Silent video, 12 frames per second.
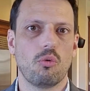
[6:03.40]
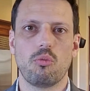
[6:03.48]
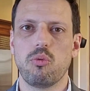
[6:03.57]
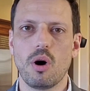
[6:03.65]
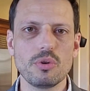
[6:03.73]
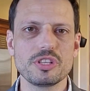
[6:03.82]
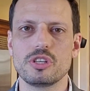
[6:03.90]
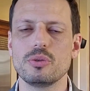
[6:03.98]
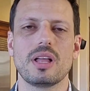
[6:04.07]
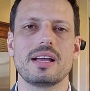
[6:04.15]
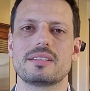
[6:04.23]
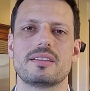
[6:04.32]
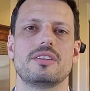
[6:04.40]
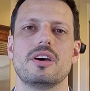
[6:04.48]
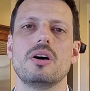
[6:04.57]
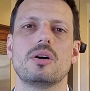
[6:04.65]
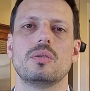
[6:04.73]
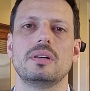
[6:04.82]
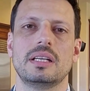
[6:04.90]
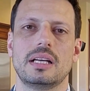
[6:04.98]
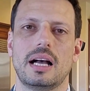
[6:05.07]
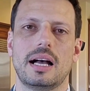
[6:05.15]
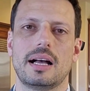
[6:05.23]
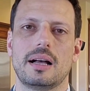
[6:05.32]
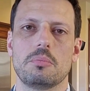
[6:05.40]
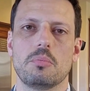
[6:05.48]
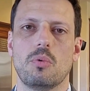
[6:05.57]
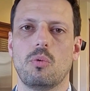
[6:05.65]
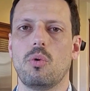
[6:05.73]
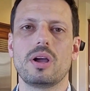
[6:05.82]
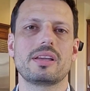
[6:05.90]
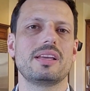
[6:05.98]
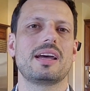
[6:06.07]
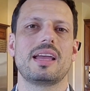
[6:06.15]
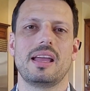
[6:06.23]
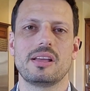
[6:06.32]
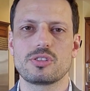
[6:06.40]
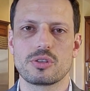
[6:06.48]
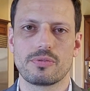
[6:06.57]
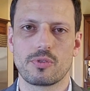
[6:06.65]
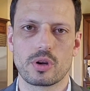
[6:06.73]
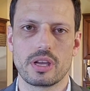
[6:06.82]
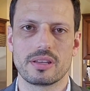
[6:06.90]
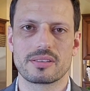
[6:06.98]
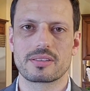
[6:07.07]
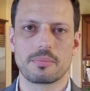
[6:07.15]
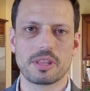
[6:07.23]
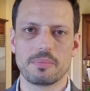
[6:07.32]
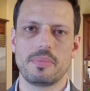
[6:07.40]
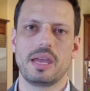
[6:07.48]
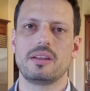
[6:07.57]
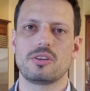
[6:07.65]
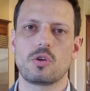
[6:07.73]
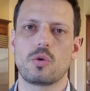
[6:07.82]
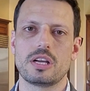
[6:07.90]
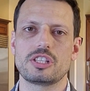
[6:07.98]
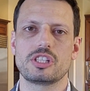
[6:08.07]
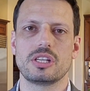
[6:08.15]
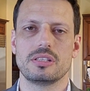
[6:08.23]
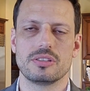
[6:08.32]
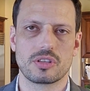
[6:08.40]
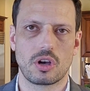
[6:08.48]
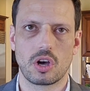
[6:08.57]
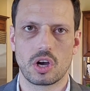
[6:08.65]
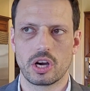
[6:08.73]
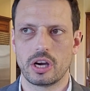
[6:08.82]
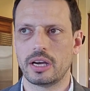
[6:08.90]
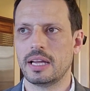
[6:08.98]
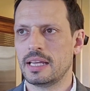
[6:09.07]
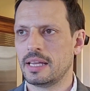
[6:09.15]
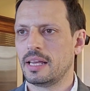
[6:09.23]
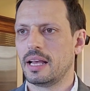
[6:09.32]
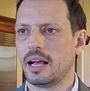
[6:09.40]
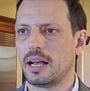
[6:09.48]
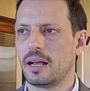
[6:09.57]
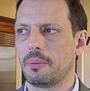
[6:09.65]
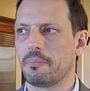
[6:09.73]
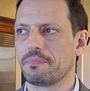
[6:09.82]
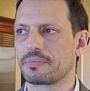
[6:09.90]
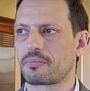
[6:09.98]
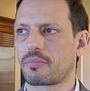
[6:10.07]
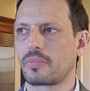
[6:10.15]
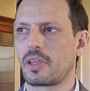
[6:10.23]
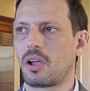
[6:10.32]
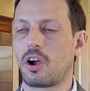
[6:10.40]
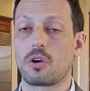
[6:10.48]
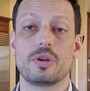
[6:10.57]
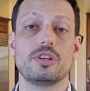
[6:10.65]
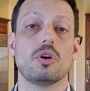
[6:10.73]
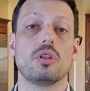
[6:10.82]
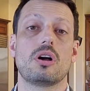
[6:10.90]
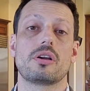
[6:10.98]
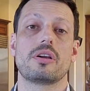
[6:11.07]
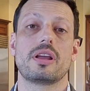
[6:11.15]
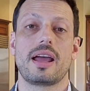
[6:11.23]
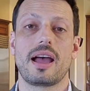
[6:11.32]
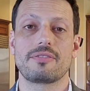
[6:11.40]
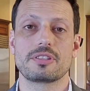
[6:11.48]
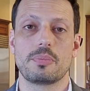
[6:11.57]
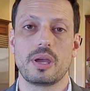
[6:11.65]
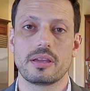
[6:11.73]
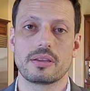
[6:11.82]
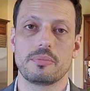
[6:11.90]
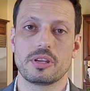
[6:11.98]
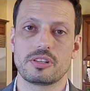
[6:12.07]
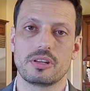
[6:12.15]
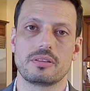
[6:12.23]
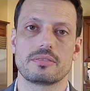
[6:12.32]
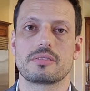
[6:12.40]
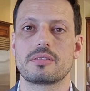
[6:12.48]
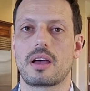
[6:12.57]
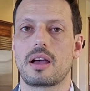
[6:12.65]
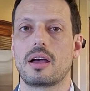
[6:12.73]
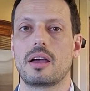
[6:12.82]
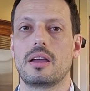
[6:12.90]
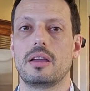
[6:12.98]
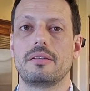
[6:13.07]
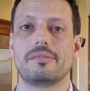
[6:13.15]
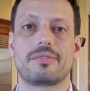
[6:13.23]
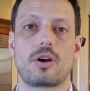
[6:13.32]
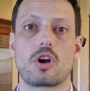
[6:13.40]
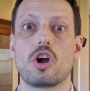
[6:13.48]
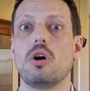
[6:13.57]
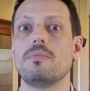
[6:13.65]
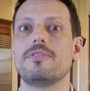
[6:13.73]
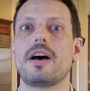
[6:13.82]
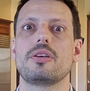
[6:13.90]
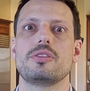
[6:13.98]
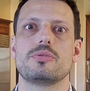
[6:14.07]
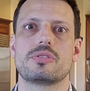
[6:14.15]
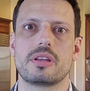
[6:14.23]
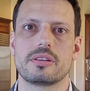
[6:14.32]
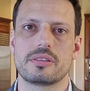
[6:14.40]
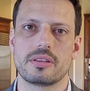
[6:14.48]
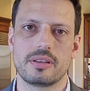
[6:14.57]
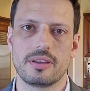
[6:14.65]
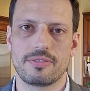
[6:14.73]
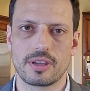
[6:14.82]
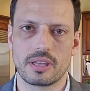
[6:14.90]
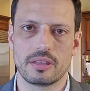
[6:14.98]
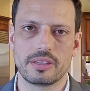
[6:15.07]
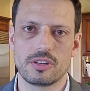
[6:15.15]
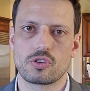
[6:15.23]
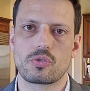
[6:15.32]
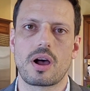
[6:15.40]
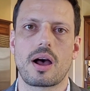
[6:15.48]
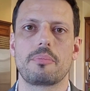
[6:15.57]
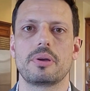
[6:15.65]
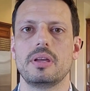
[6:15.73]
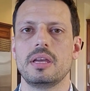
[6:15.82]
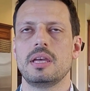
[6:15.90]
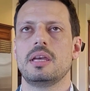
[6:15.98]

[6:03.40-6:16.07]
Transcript: What would you like to know? What can I answer for you? Some of the main questions are we no longer going to have to pay commissions? Are home values going to significantly drop?